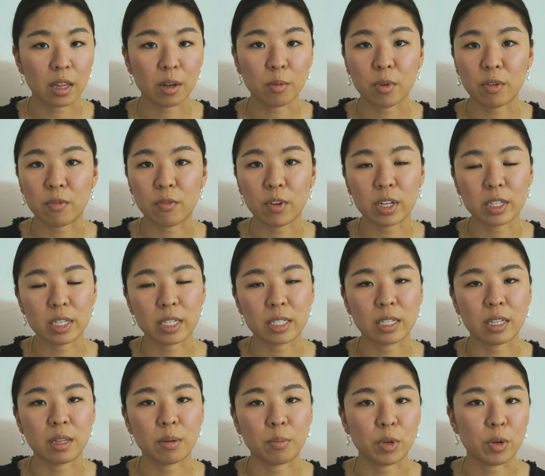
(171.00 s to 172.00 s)
And then we fail to
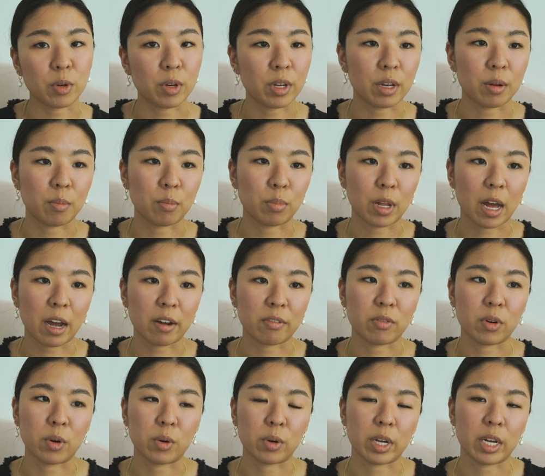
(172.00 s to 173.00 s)
see the beauty in Black
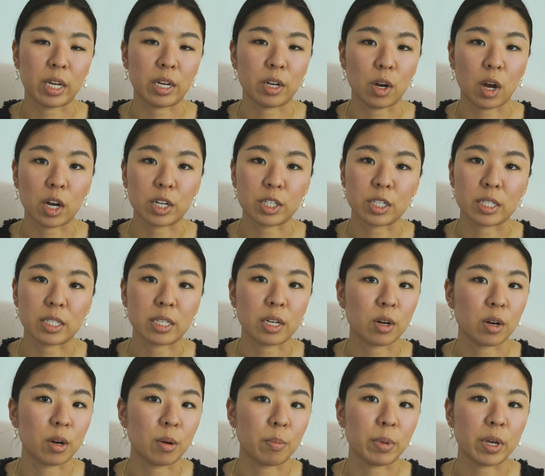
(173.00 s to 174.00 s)
folk in not just
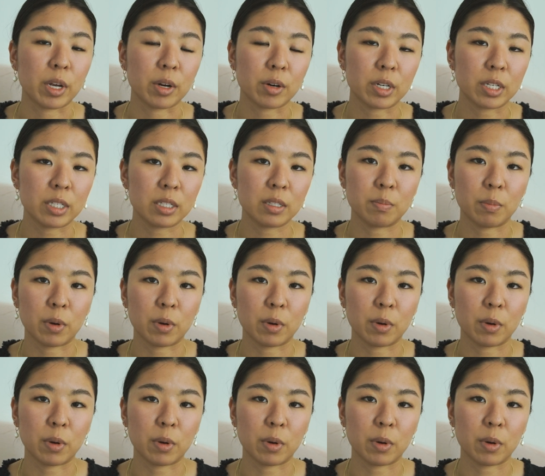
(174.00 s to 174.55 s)
their appearance,